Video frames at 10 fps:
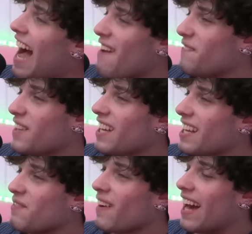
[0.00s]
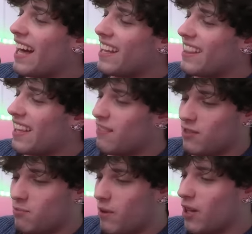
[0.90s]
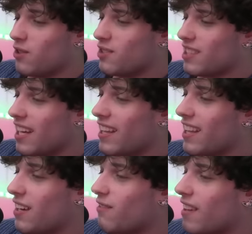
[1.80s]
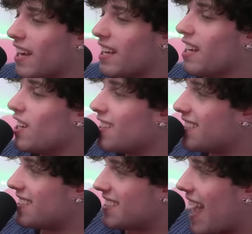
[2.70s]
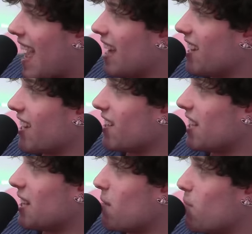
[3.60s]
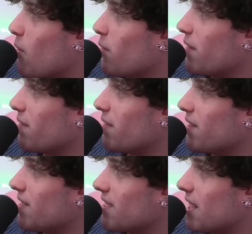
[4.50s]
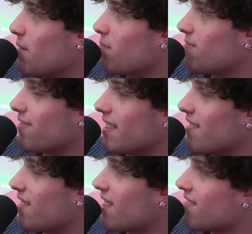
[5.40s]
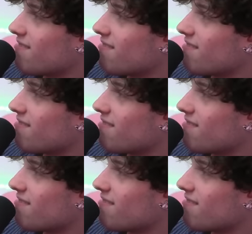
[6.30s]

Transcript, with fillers: I feel like if I had a thing of sprinkles and a thing of like sand, I could eat them both and feel the same flavor.